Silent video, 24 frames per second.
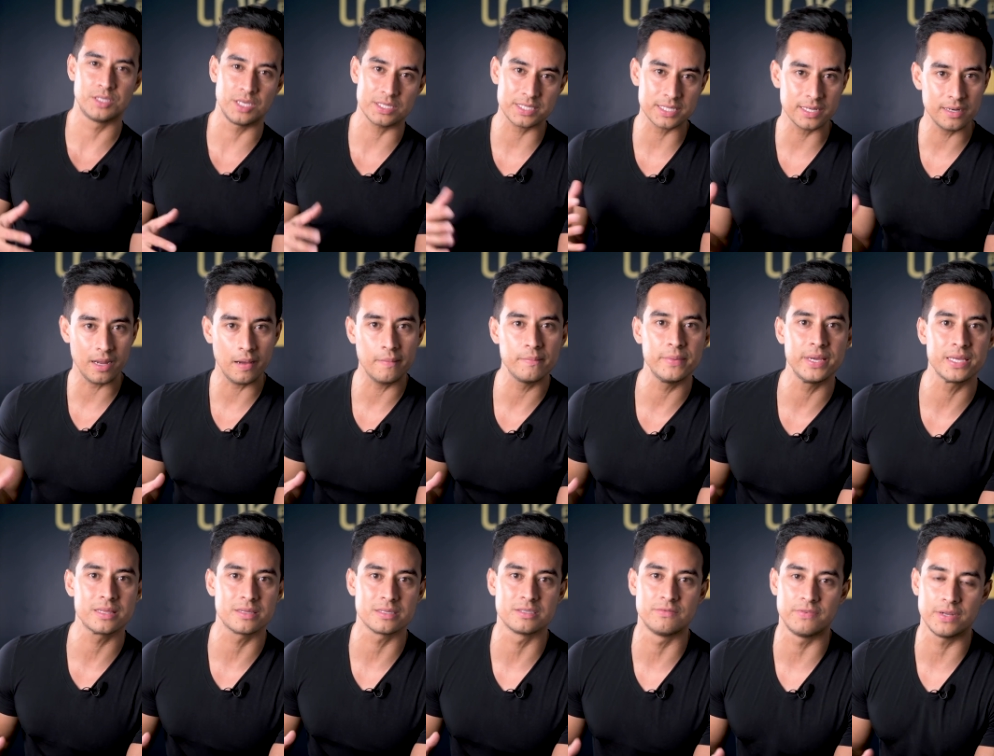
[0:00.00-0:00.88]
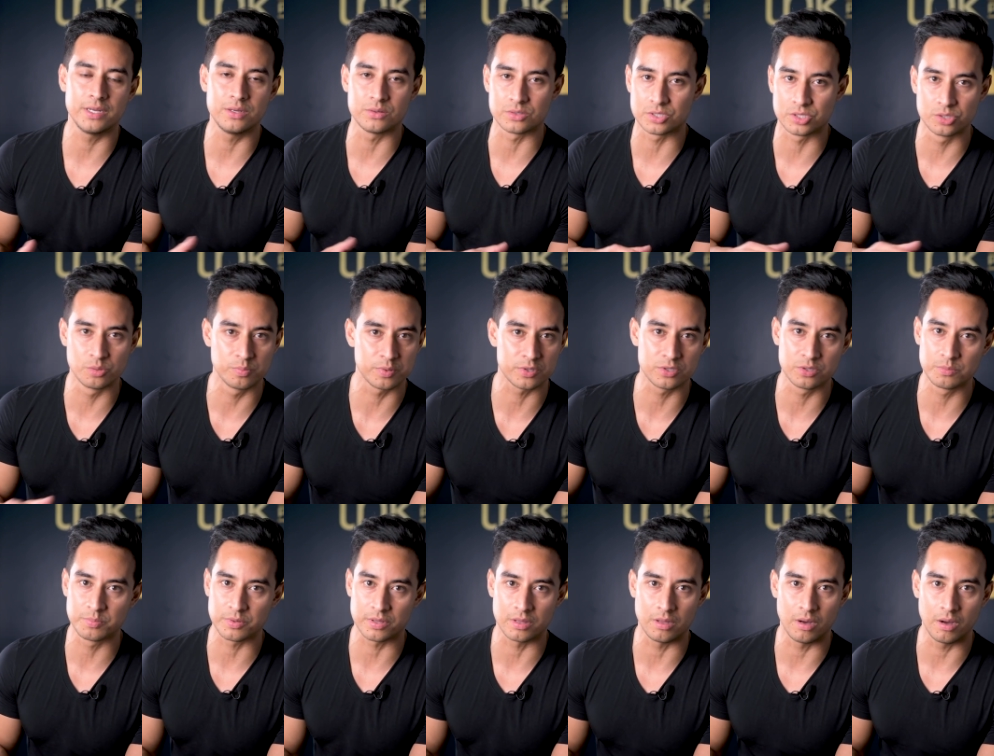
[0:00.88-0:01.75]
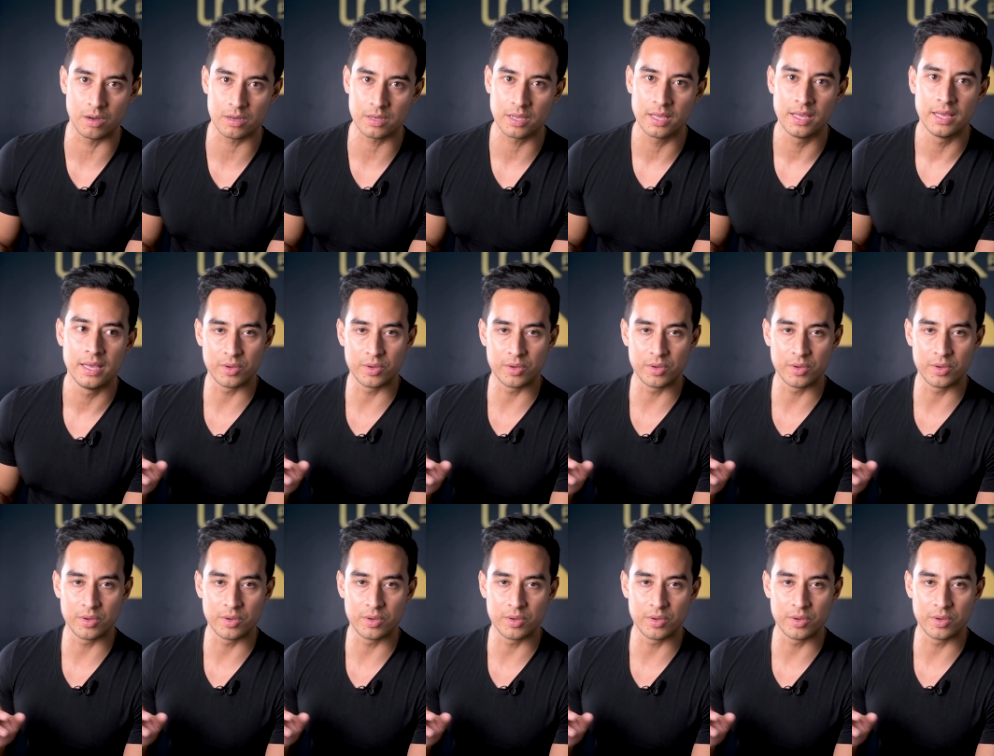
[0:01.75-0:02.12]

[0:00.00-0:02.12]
Just to not make this video super, super long,